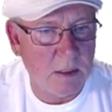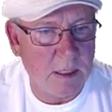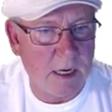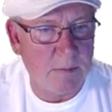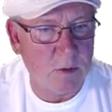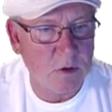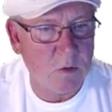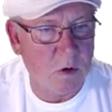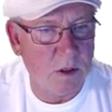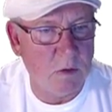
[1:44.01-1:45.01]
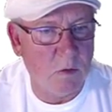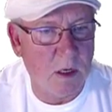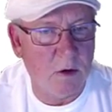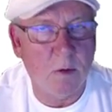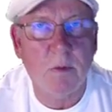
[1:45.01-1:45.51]
Damper's working
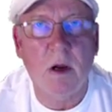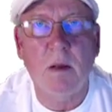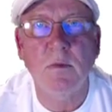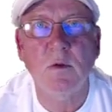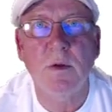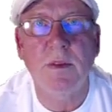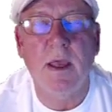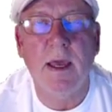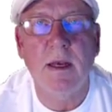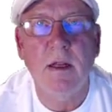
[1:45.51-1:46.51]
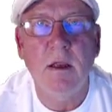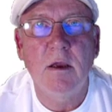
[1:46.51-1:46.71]
well, no problems with that.